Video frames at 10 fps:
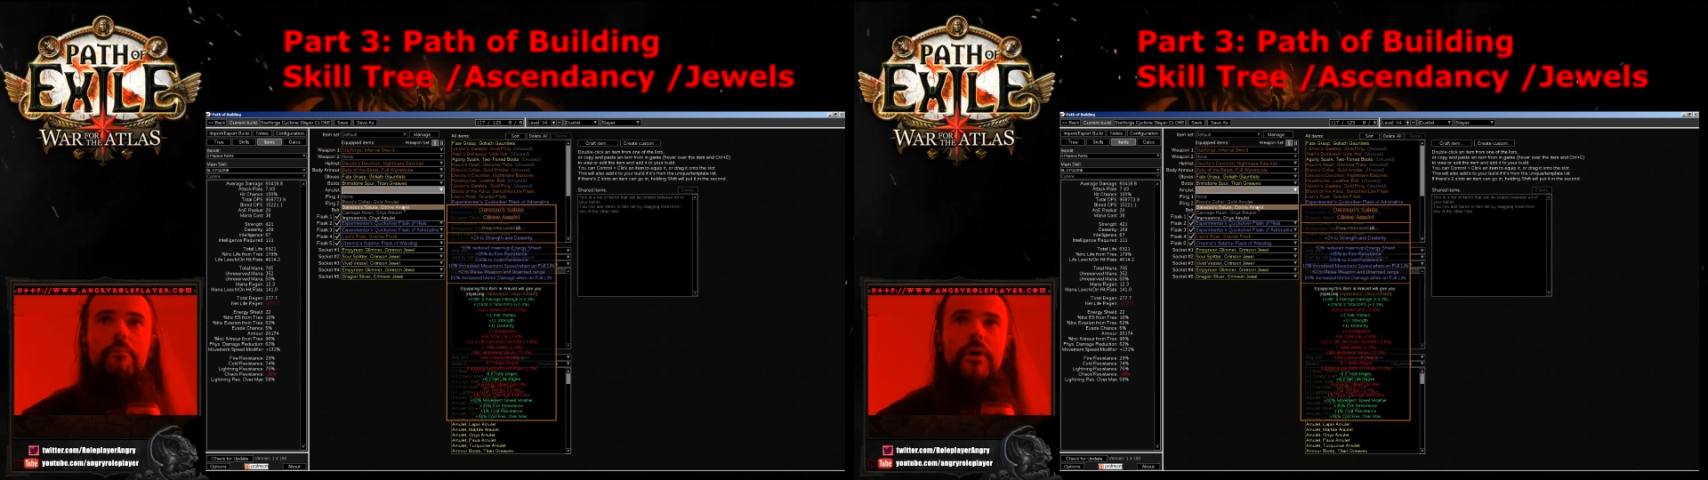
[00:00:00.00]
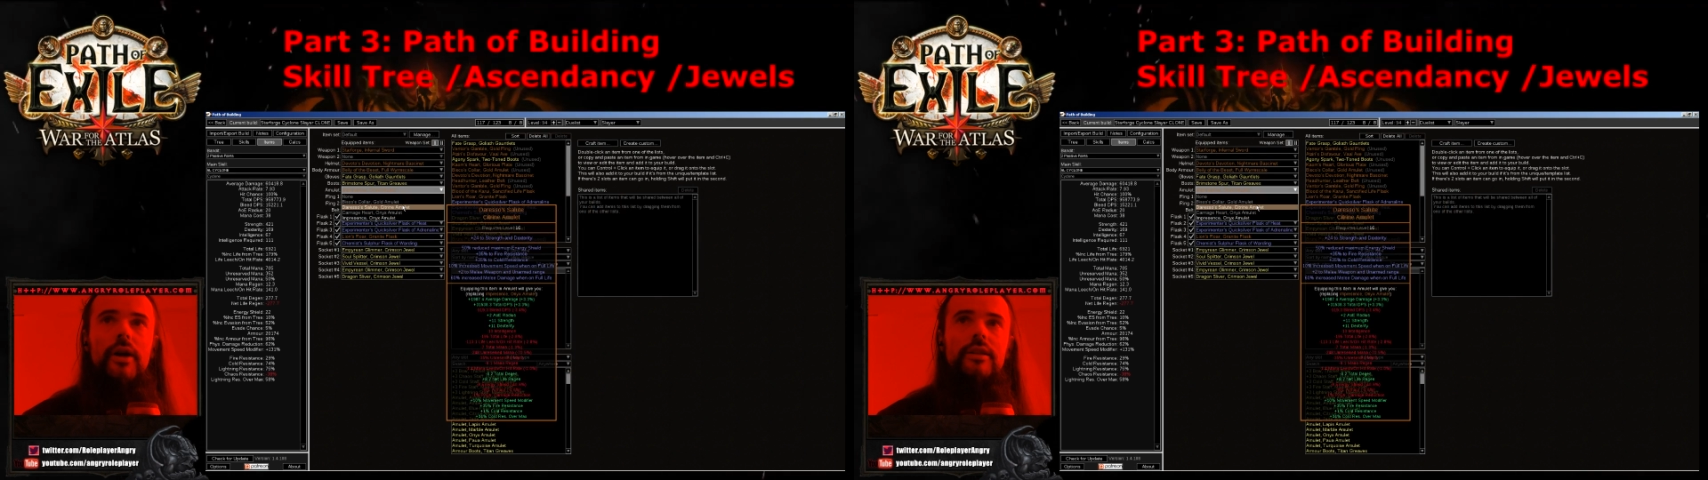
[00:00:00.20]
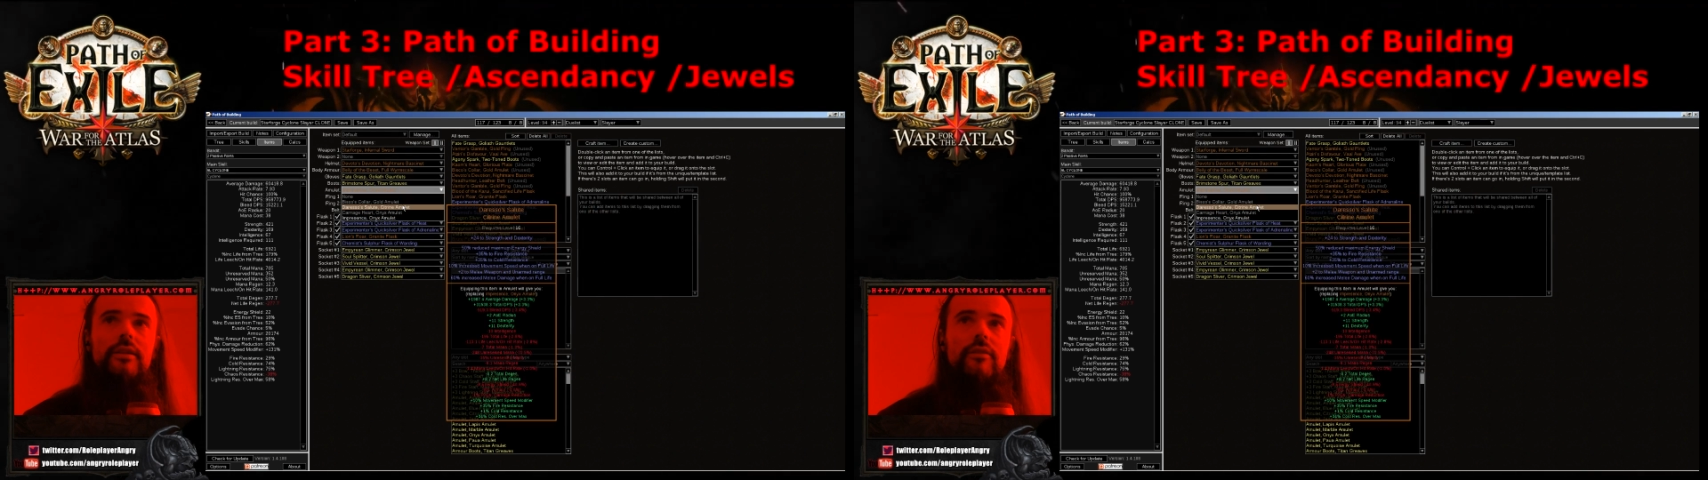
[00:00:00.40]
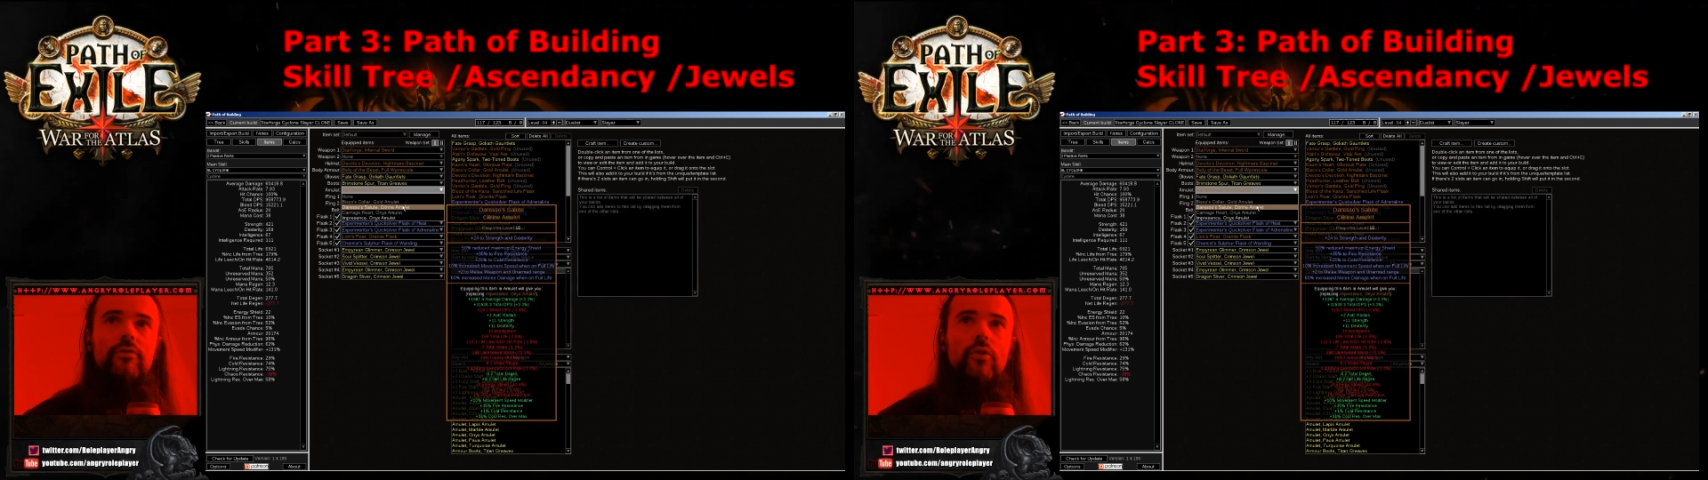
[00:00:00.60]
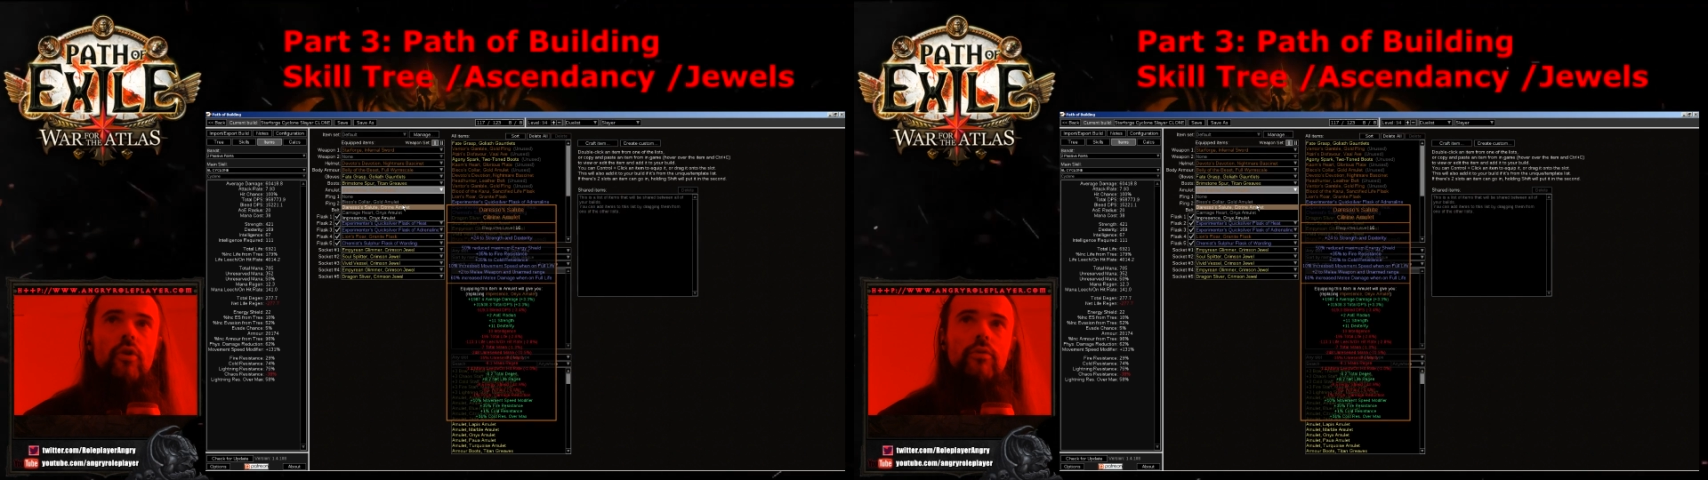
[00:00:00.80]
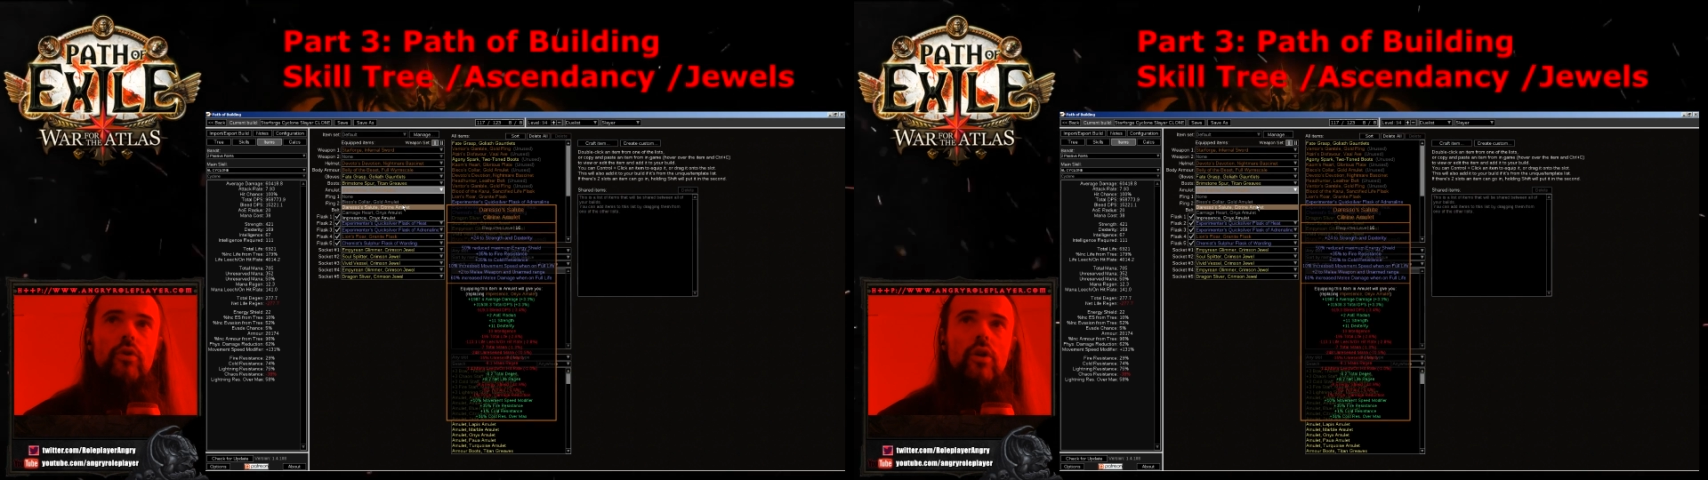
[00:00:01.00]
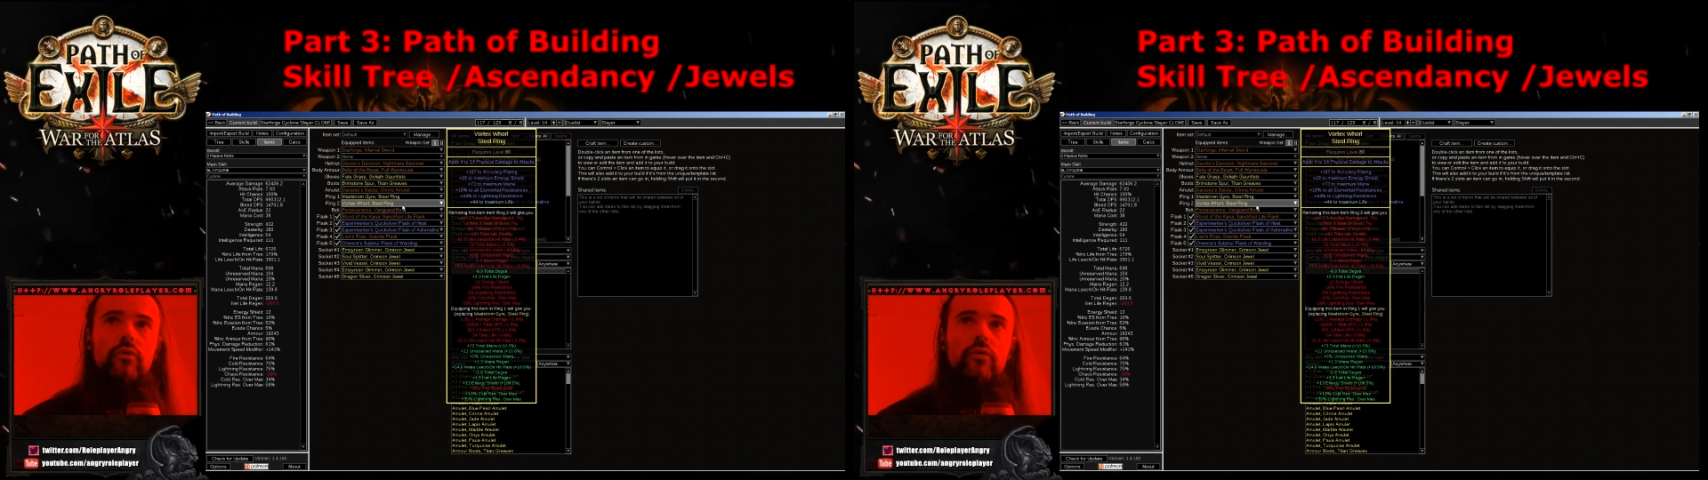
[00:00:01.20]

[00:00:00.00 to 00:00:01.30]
But overall,